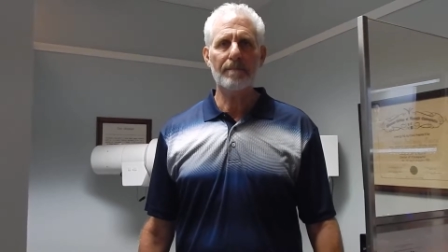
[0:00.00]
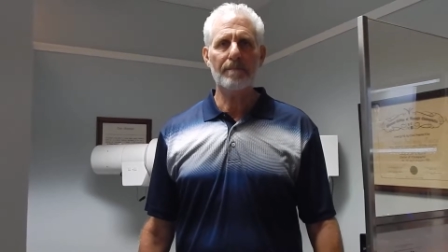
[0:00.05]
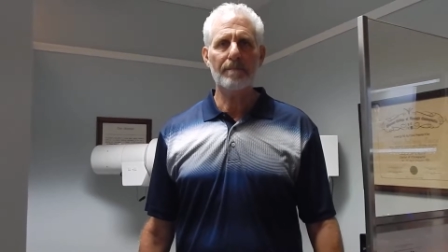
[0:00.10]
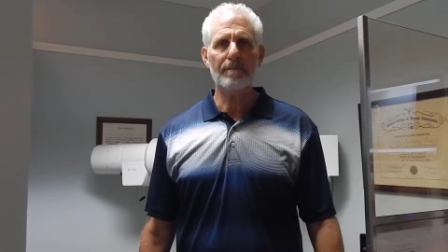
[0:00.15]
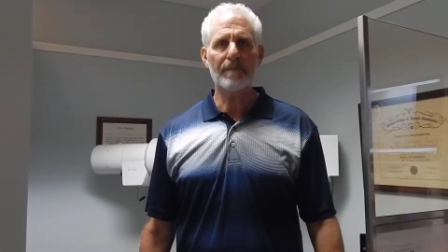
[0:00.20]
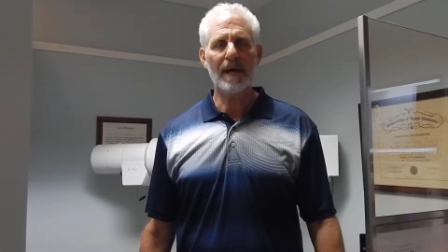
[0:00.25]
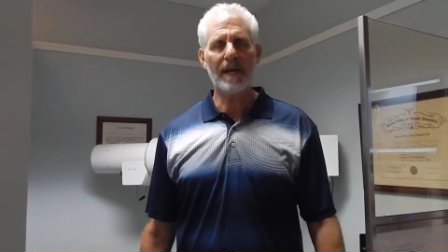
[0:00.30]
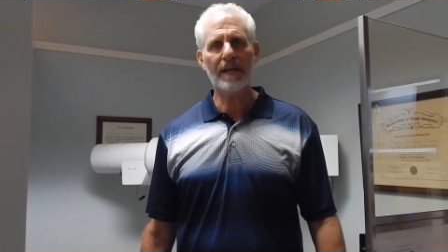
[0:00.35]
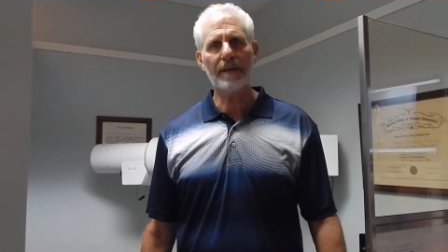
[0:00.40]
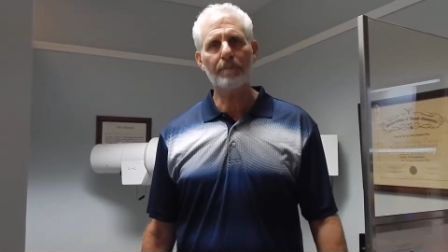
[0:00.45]

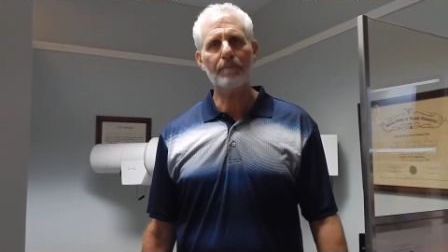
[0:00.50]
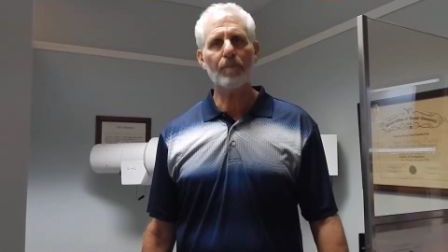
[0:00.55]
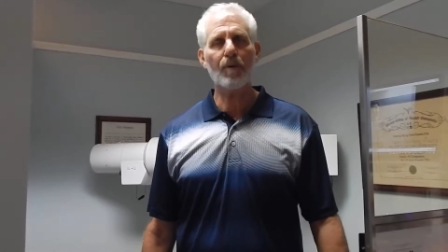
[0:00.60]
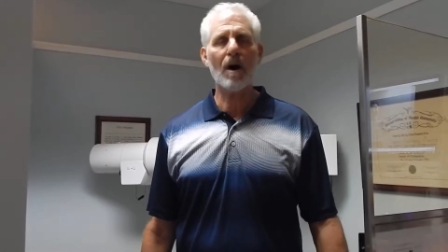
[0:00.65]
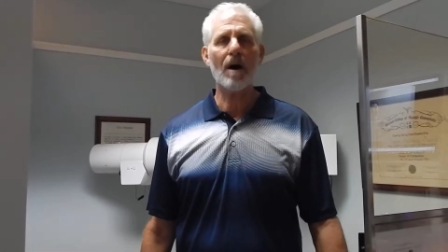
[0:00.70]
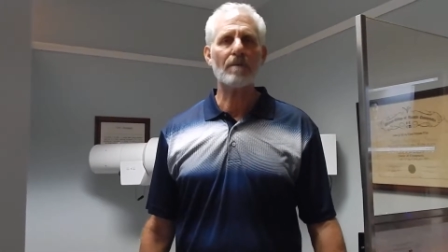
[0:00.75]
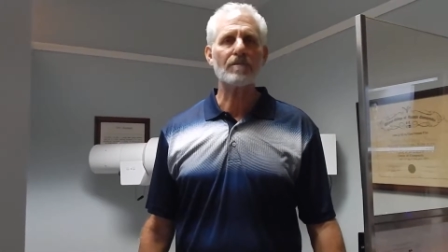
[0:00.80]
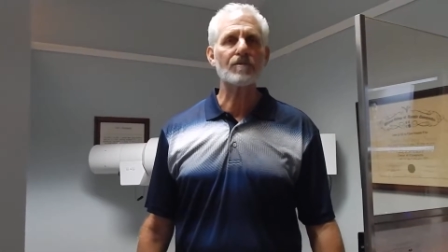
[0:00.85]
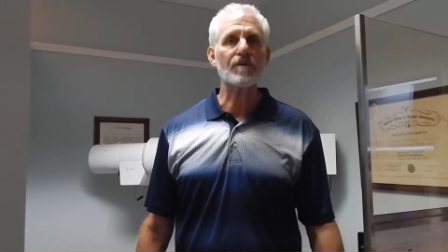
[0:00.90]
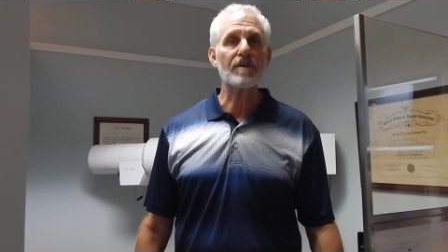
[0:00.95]
many
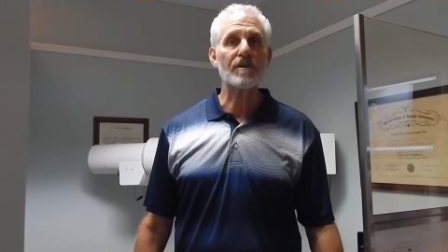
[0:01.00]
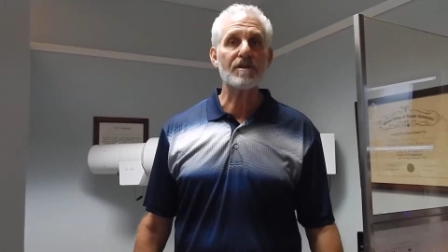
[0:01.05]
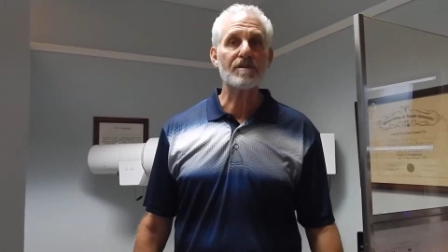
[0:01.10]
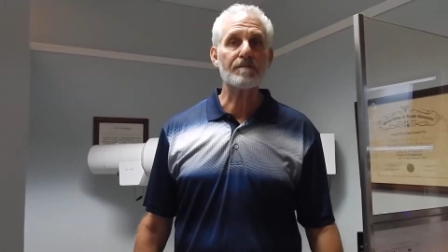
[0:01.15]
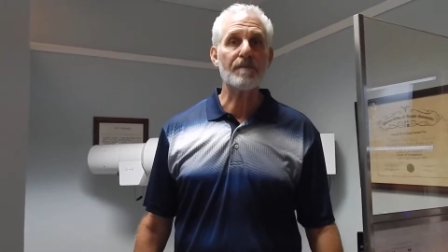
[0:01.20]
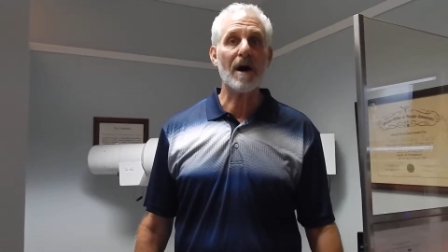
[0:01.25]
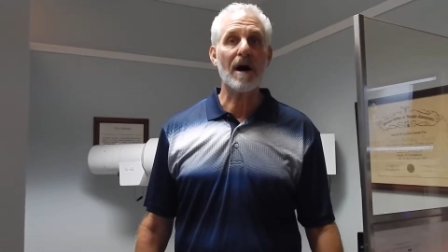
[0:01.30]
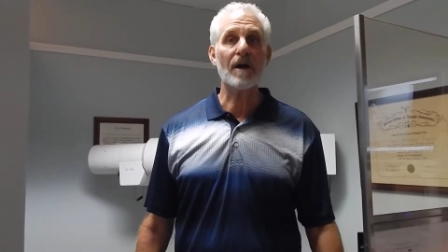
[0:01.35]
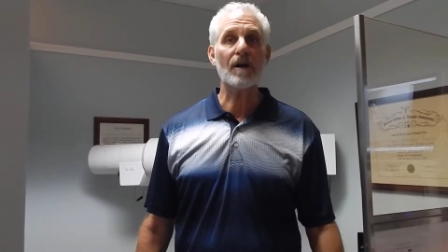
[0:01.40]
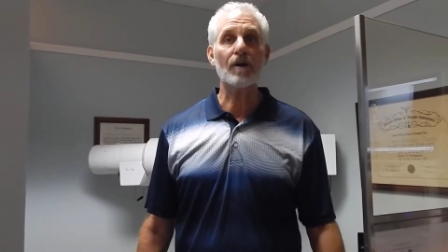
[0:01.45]
problems with the
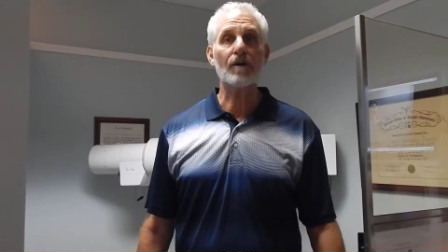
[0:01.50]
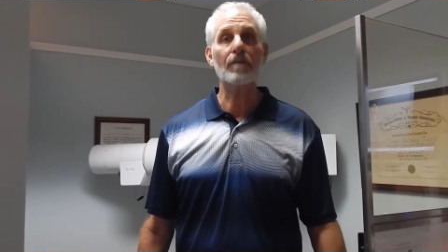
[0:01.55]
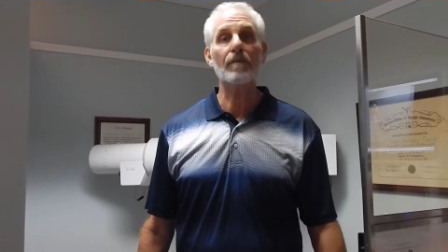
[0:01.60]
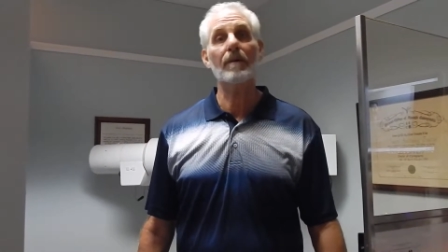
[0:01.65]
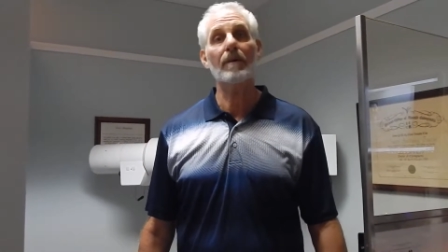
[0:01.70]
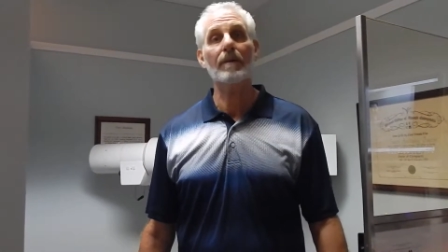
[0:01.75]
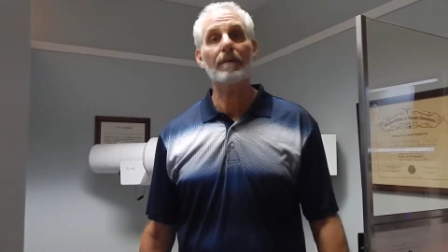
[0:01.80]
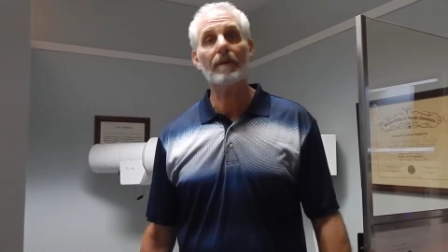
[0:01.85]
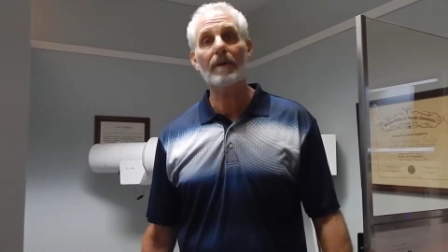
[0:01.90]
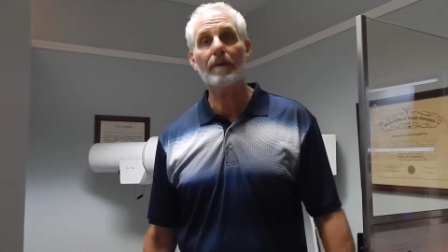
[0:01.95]
spine are
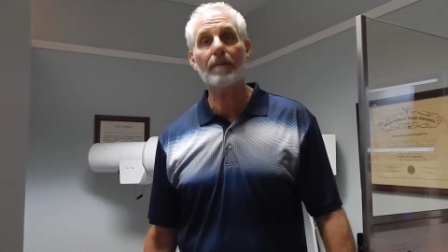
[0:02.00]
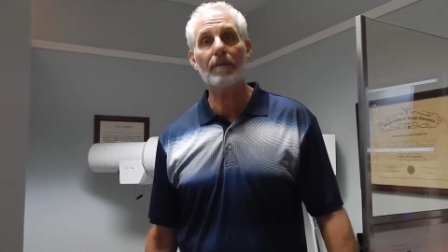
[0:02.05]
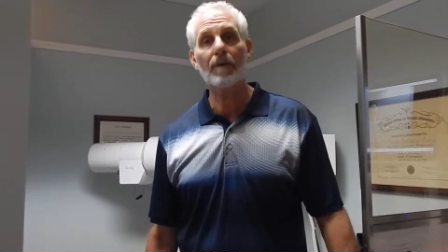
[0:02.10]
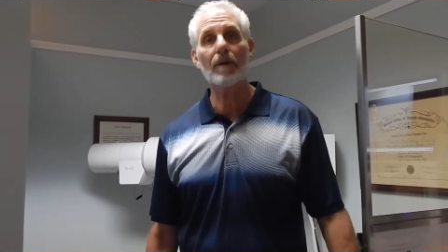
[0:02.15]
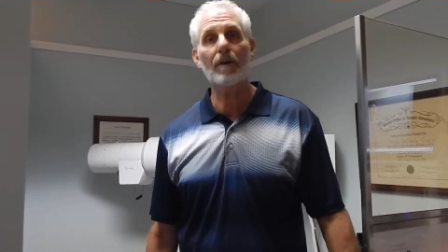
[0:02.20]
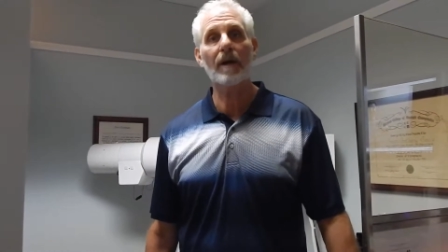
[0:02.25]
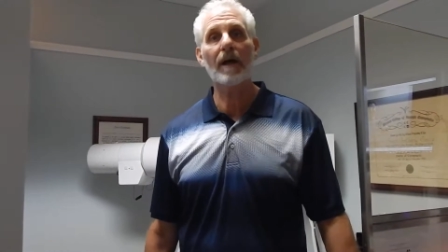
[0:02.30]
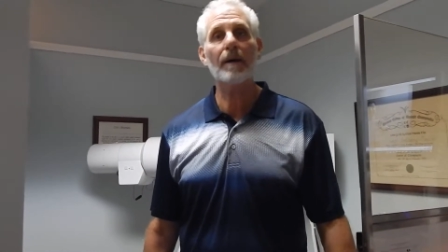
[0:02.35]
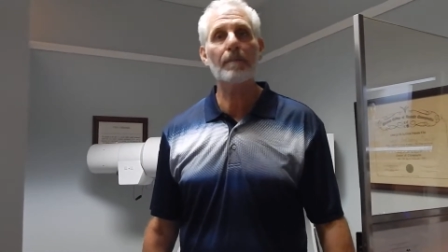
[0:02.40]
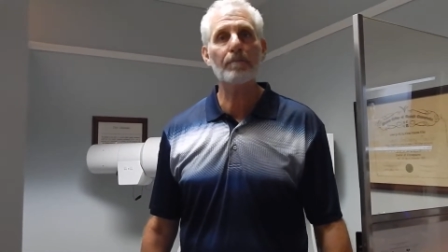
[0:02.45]

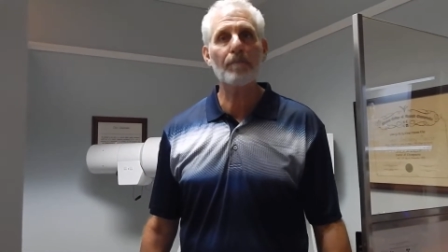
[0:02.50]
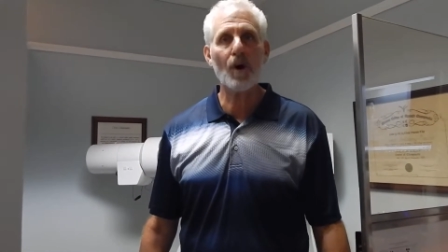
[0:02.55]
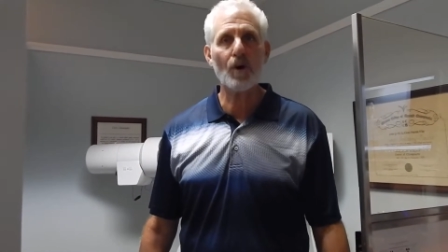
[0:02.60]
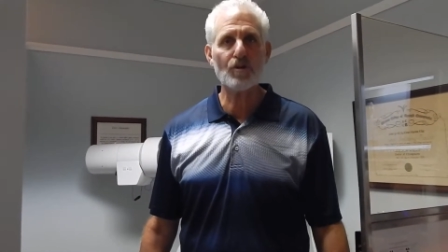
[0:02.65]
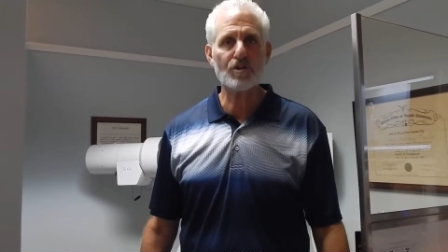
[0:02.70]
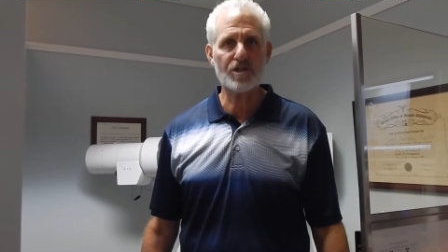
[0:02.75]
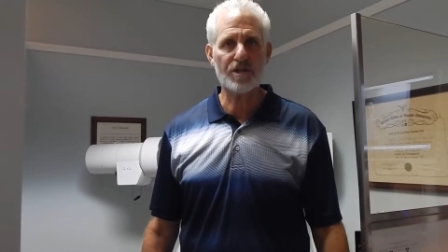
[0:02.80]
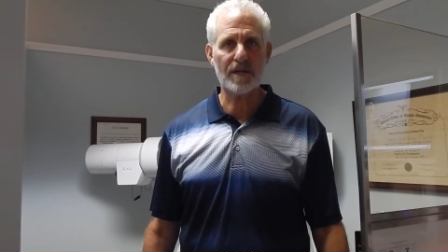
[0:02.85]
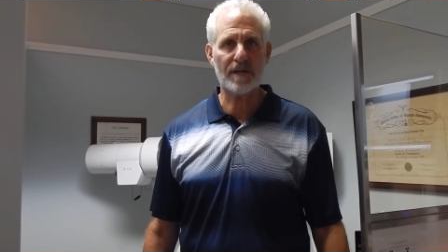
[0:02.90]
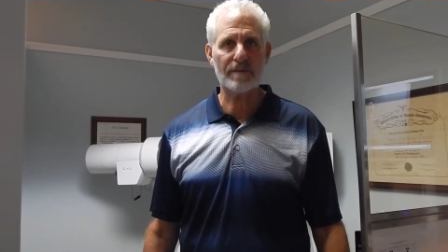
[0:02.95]
in
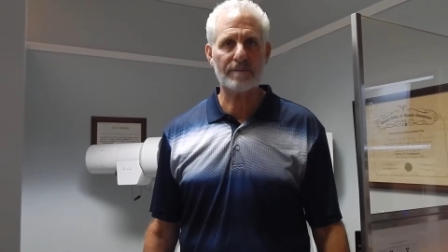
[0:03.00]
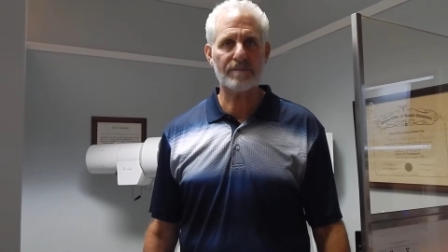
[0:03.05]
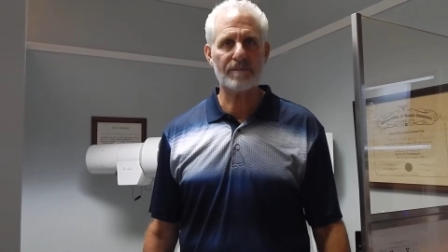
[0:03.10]
motion.